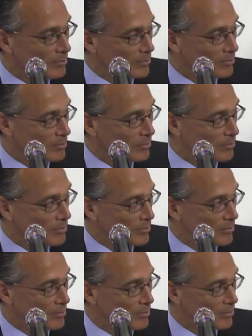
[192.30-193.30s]

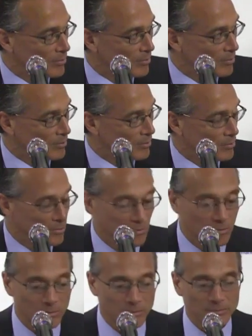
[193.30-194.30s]

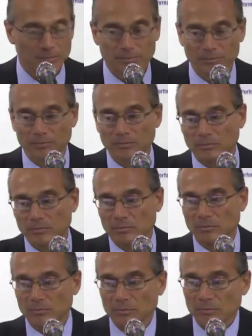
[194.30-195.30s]

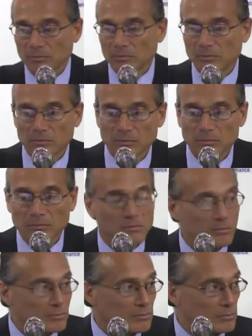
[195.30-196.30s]

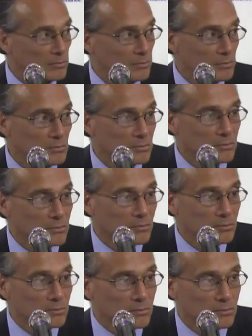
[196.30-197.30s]

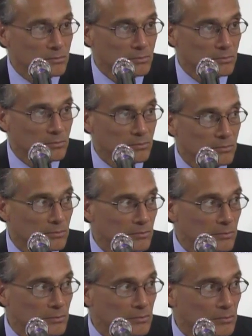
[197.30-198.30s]

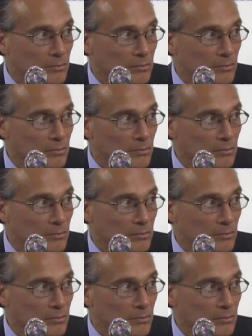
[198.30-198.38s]
(silent)